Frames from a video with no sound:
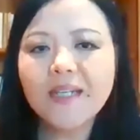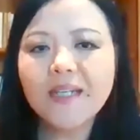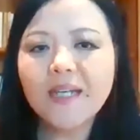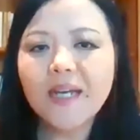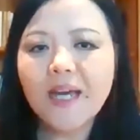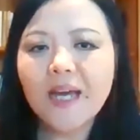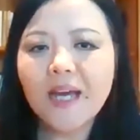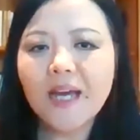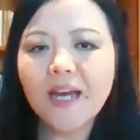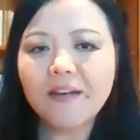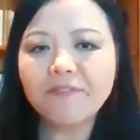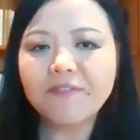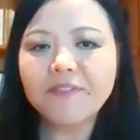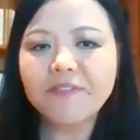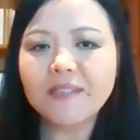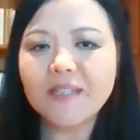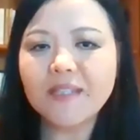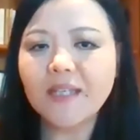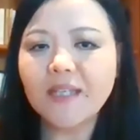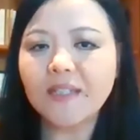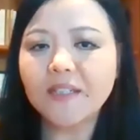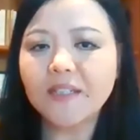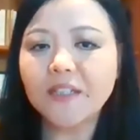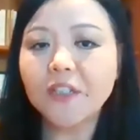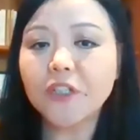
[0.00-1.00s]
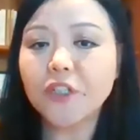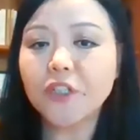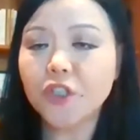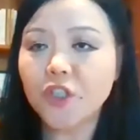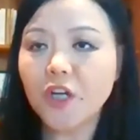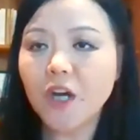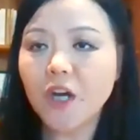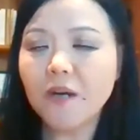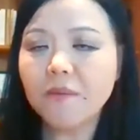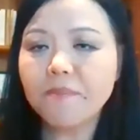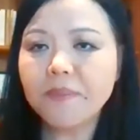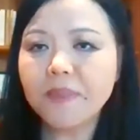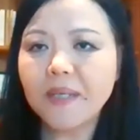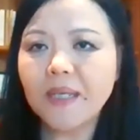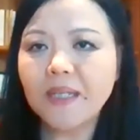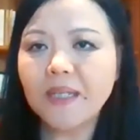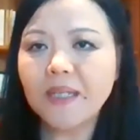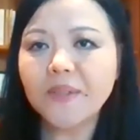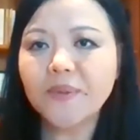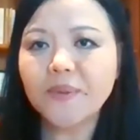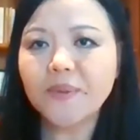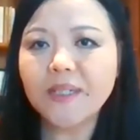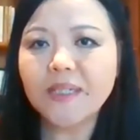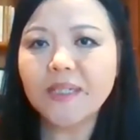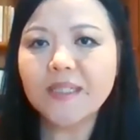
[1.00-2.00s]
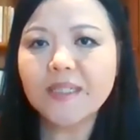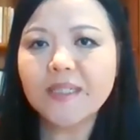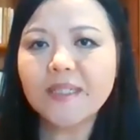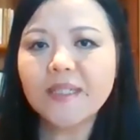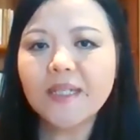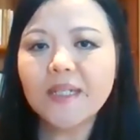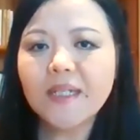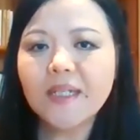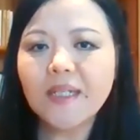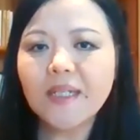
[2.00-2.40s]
have seen a sharp increase